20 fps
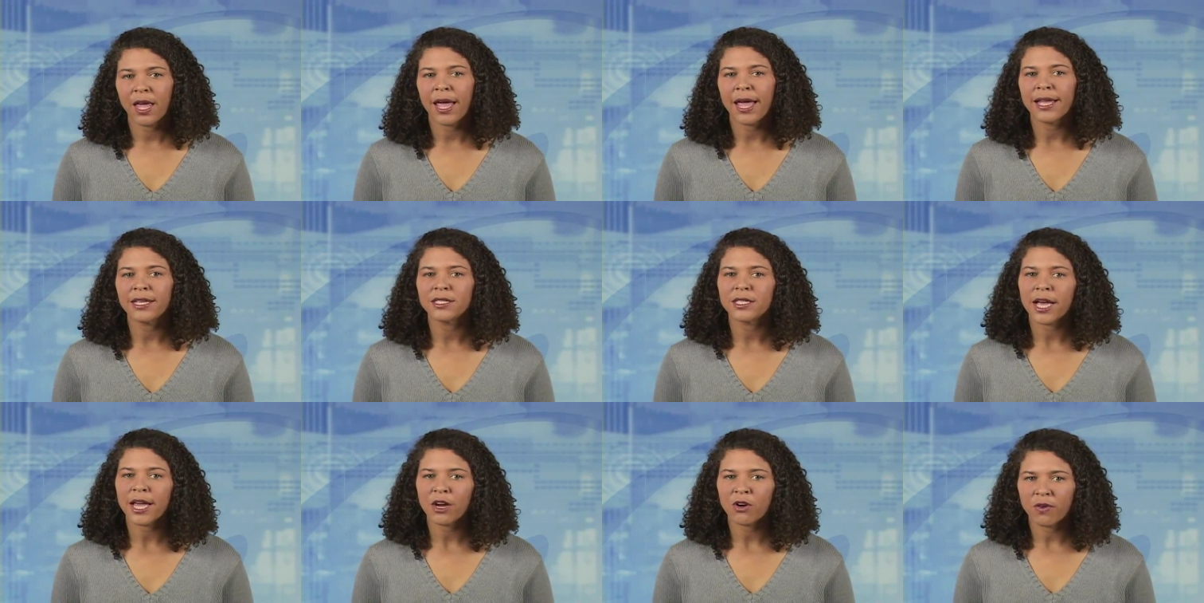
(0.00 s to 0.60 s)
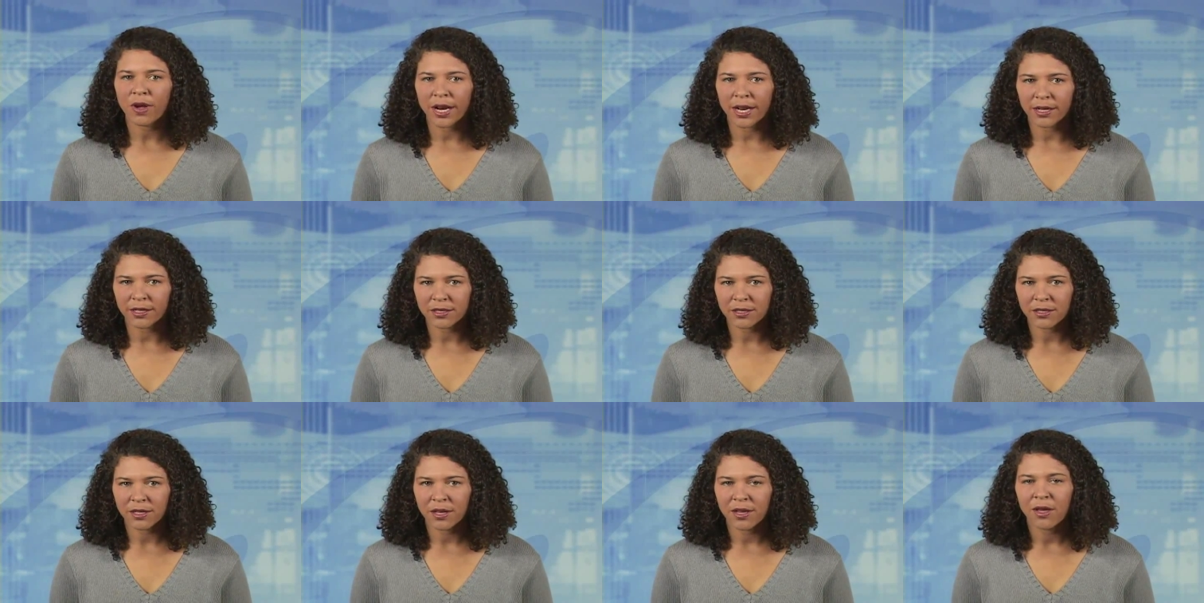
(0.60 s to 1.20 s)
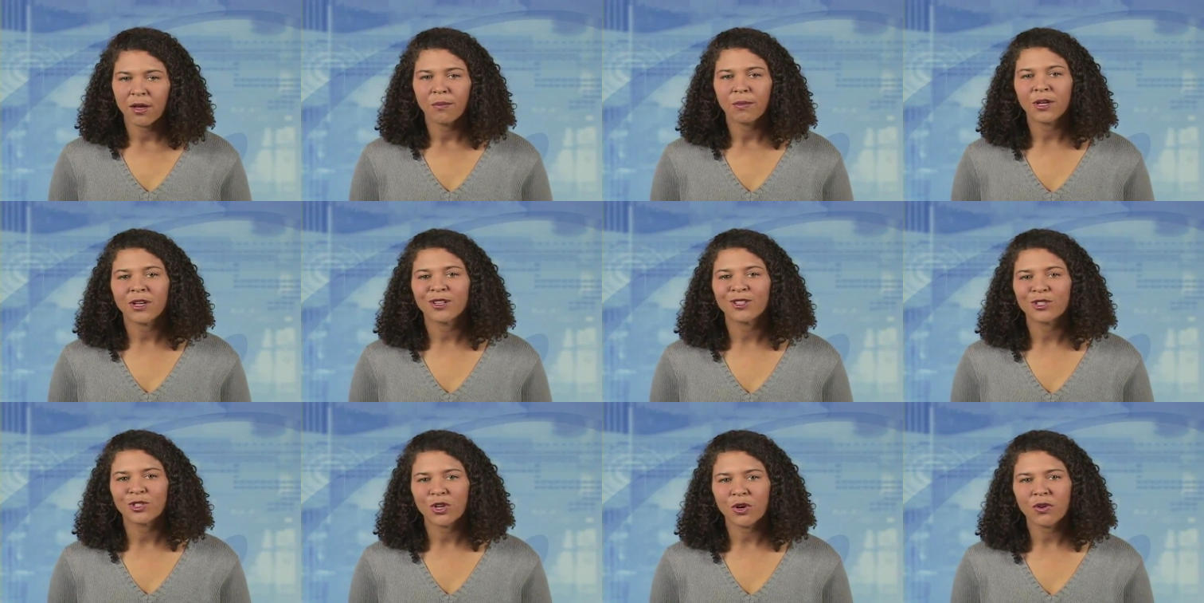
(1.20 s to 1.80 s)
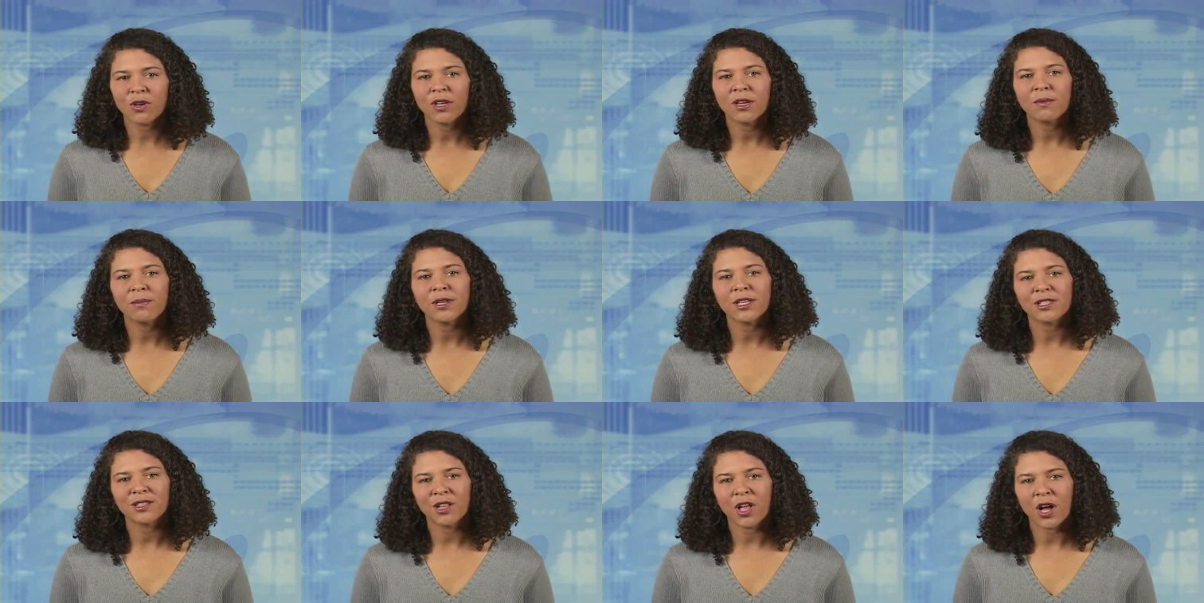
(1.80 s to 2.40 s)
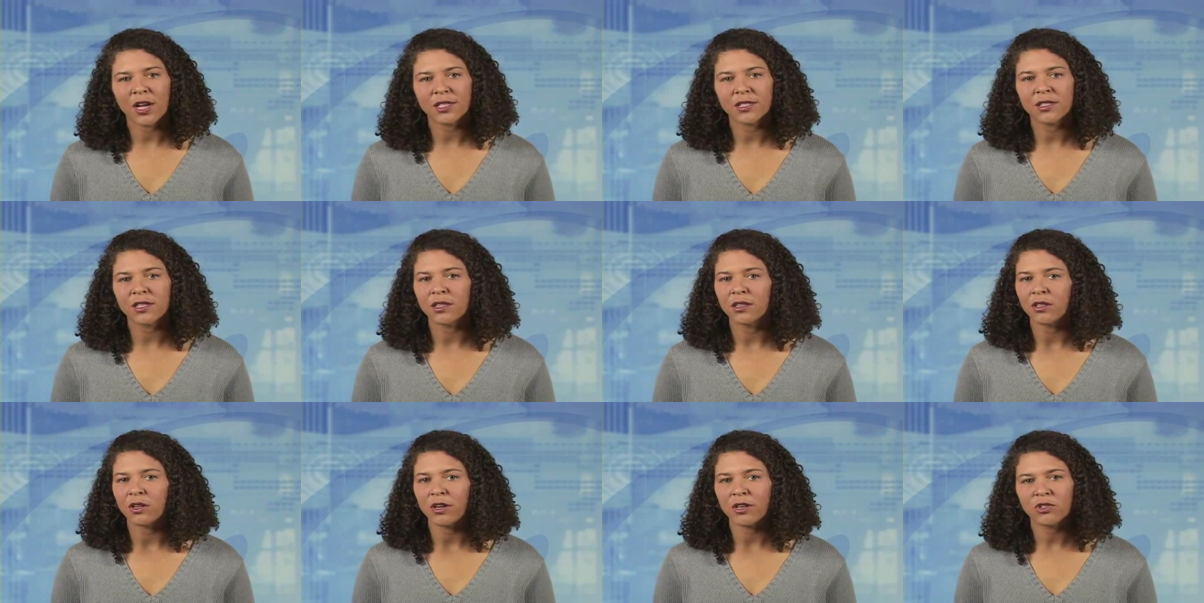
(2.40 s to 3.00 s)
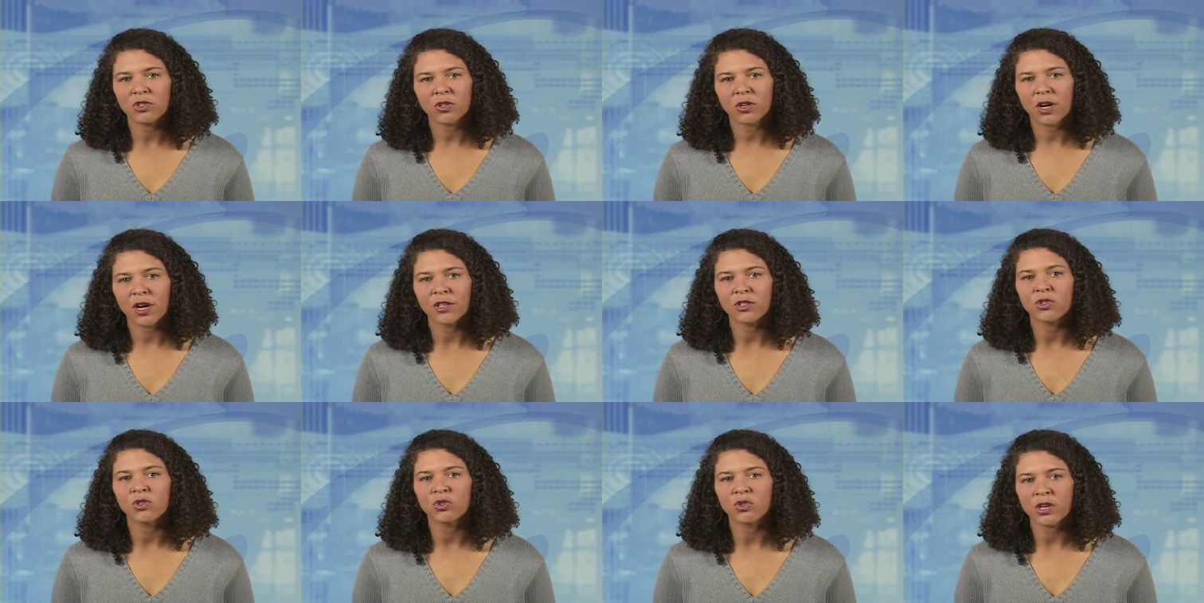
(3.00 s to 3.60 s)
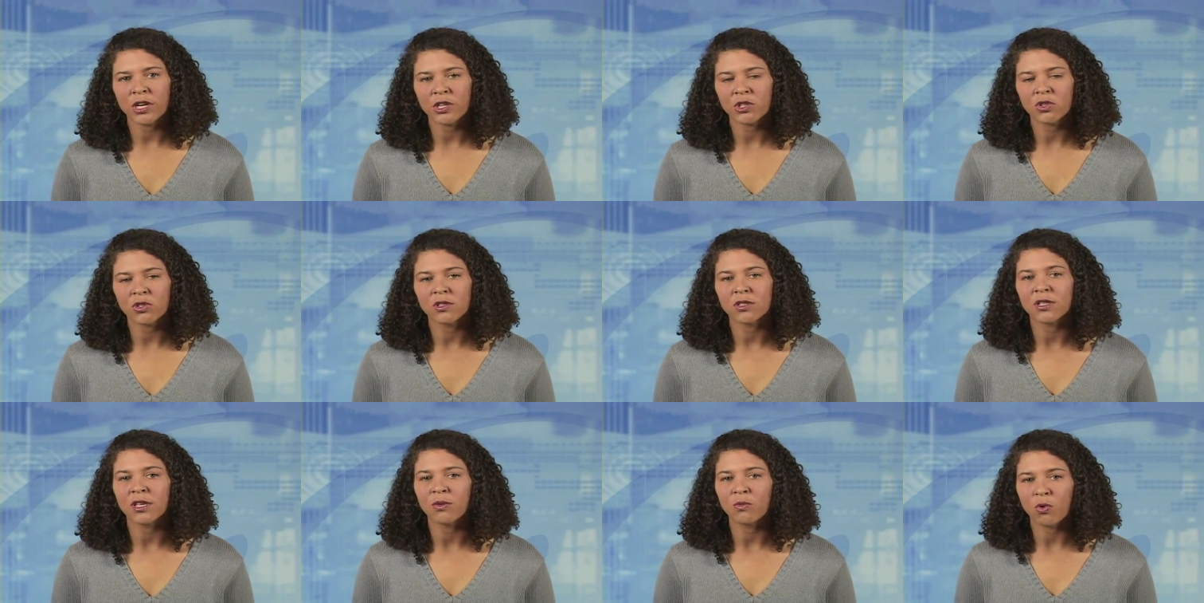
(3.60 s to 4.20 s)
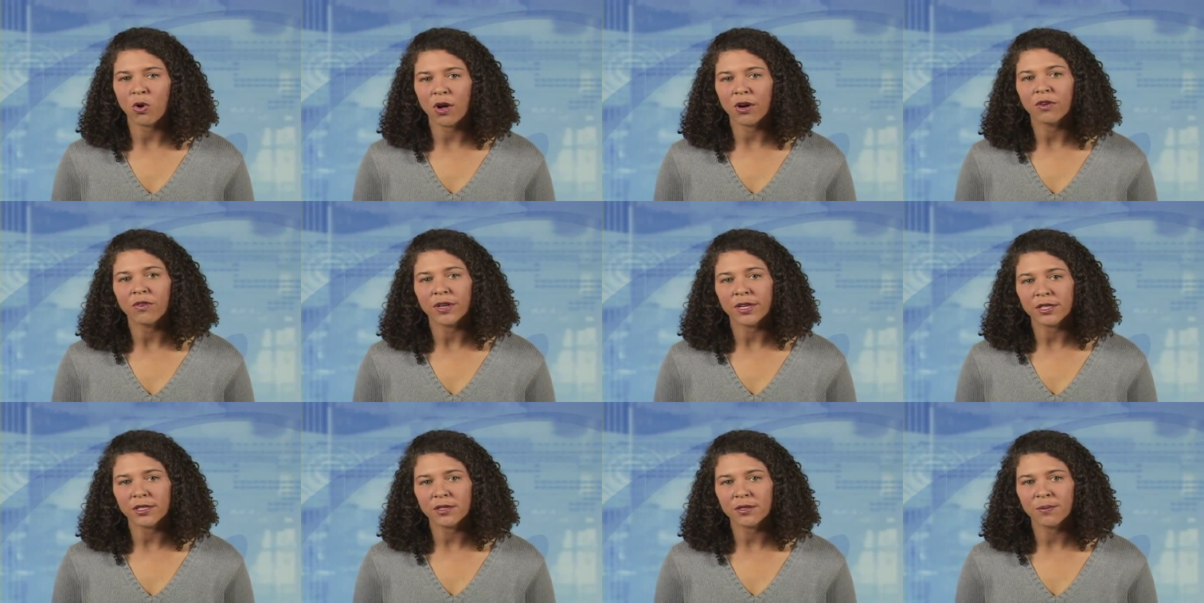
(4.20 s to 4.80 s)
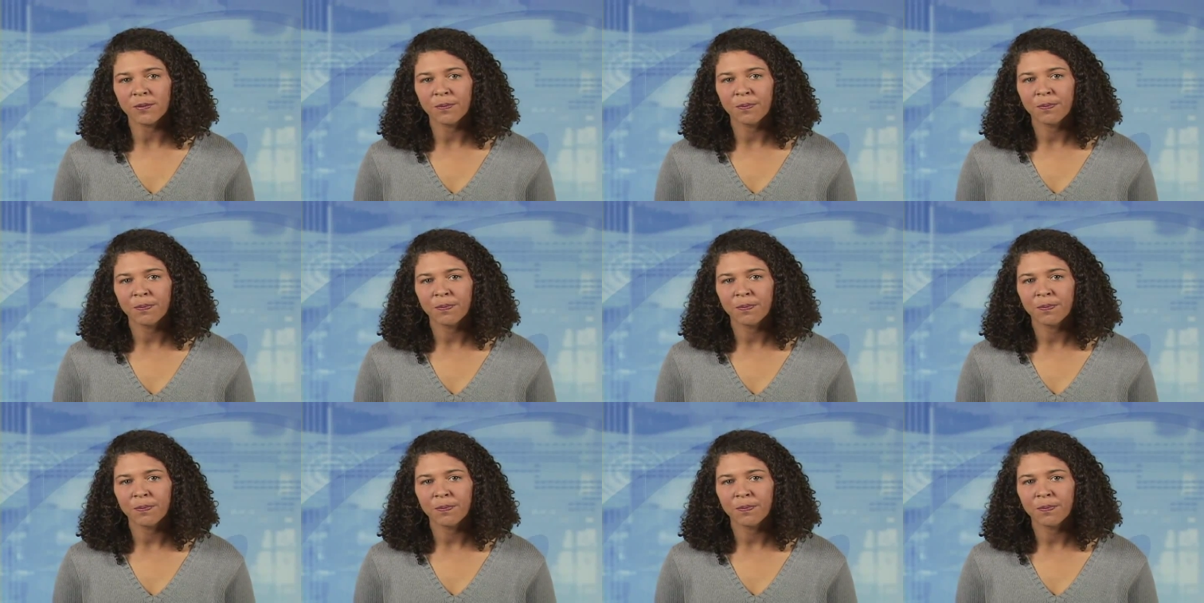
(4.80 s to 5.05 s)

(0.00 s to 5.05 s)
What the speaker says: and diuretics because sodium is lost in larger concentrations than water is.